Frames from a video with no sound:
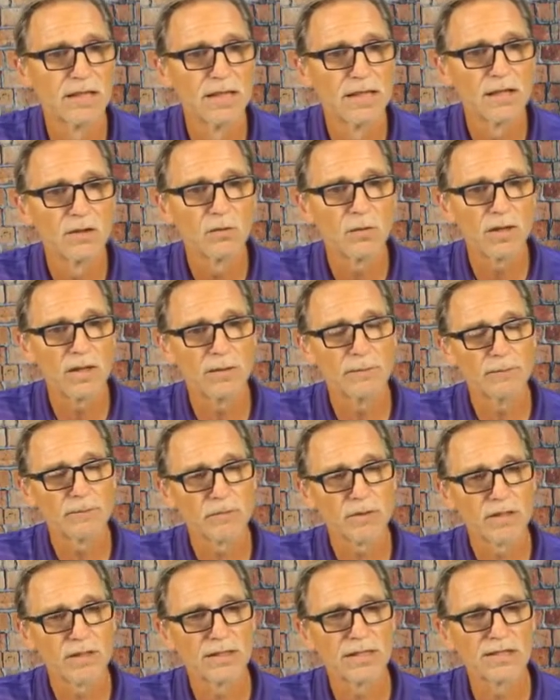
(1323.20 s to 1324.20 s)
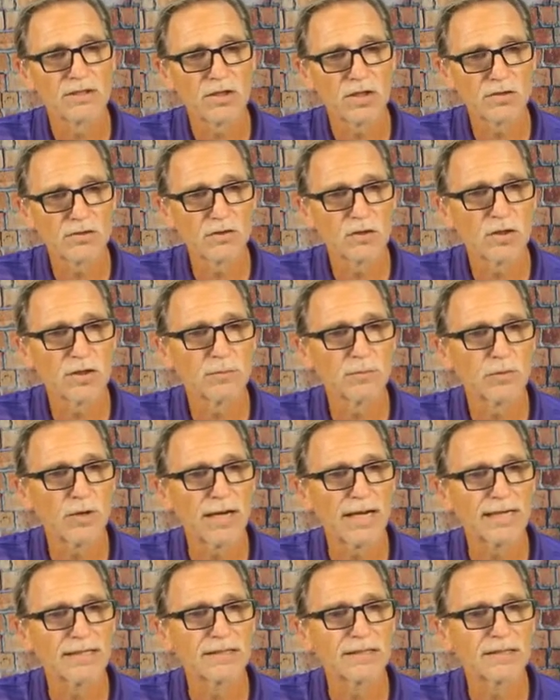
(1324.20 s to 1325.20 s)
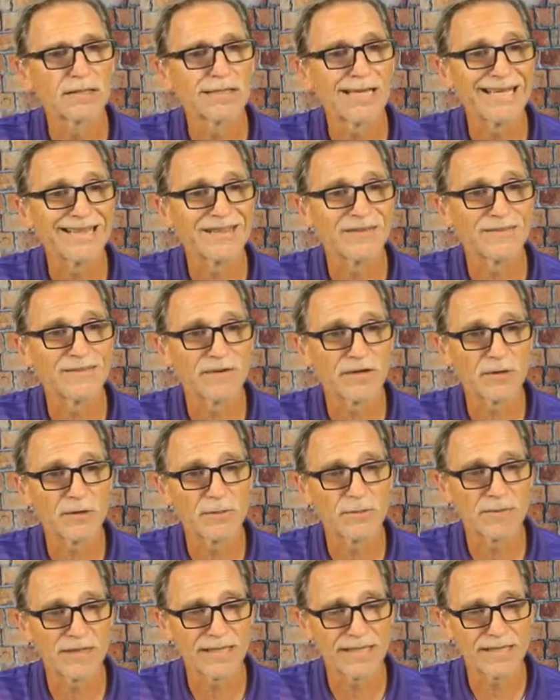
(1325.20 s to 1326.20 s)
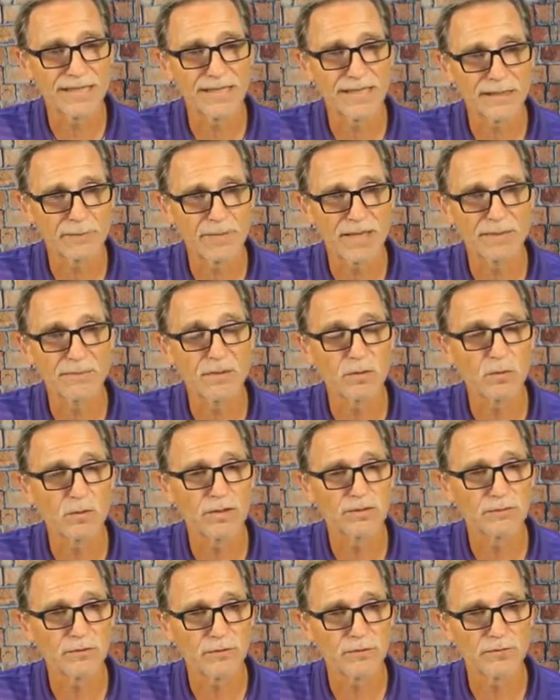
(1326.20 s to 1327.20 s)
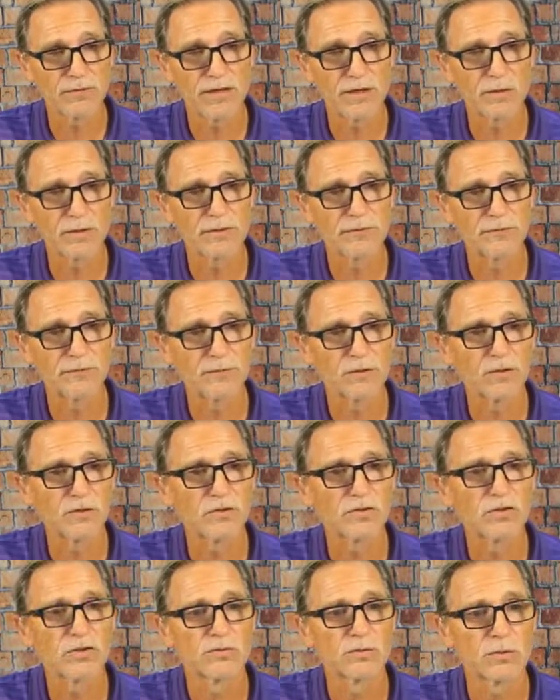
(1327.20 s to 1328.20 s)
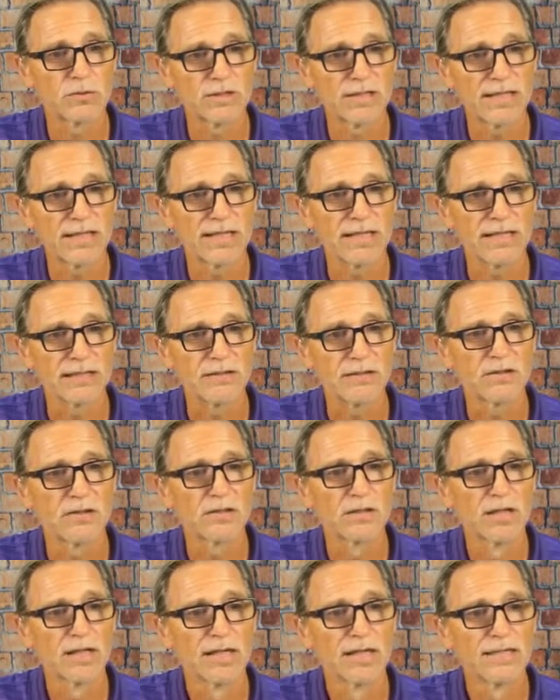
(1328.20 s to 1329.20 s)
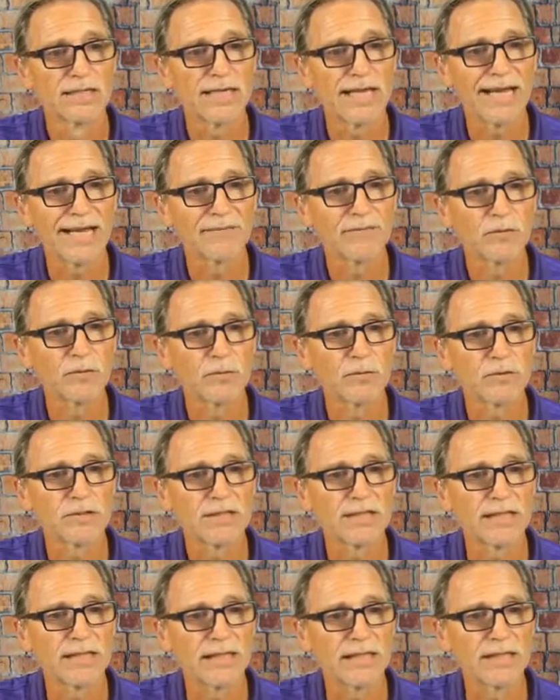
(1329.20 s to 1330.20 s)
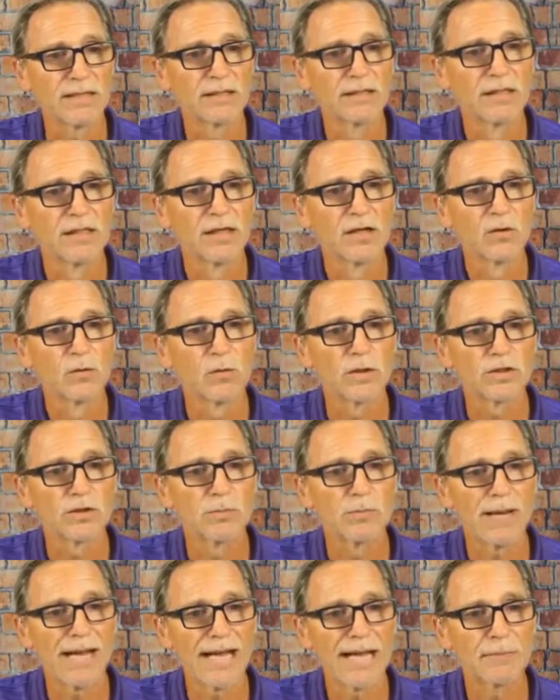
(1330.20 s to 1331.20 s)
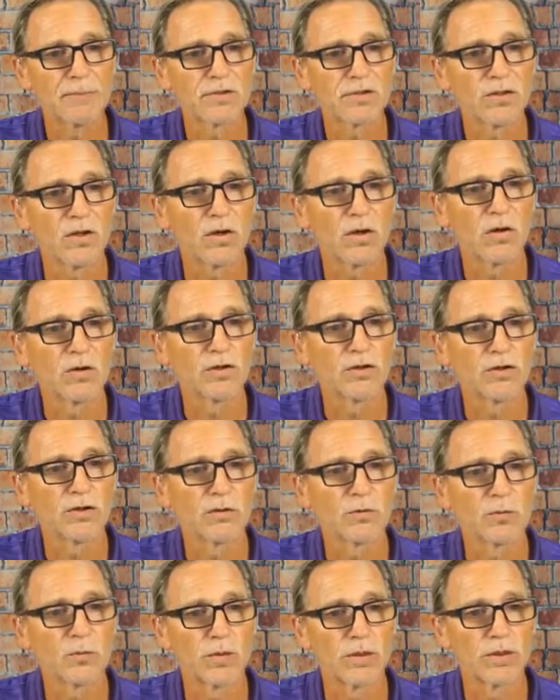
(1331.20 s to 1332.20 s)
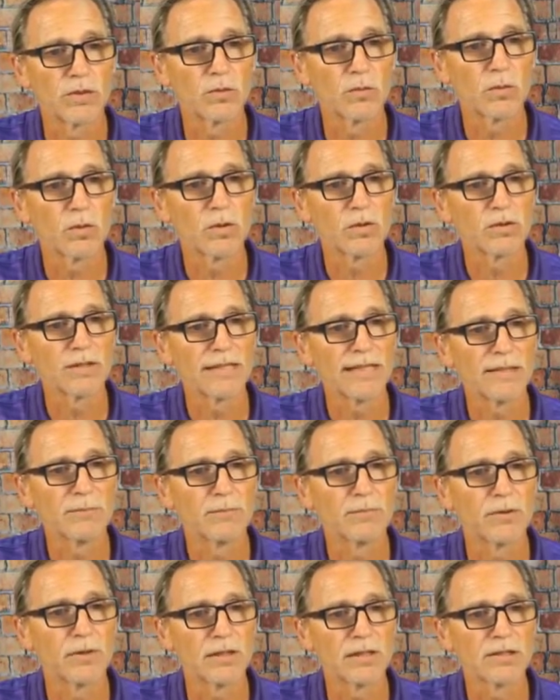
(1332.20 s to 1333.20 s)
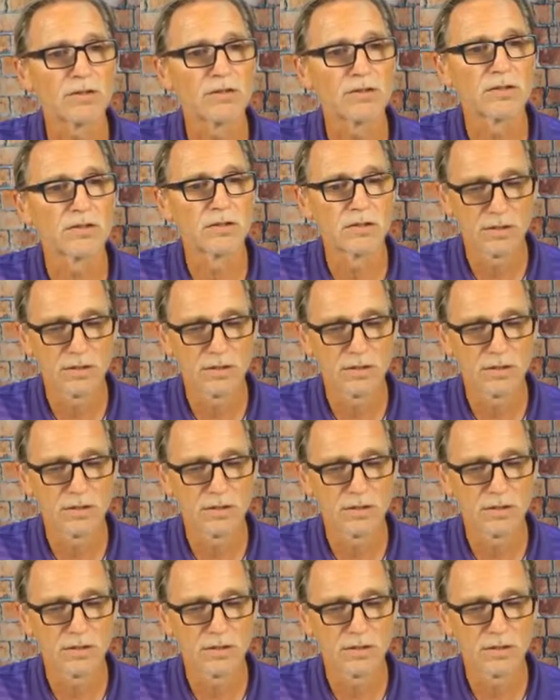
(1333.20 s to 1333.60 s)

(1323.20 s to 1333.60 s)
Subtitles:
Well, it's also good practice at the very beginning, maybe one of your very first routines, to have a routine which maps all your real world inputs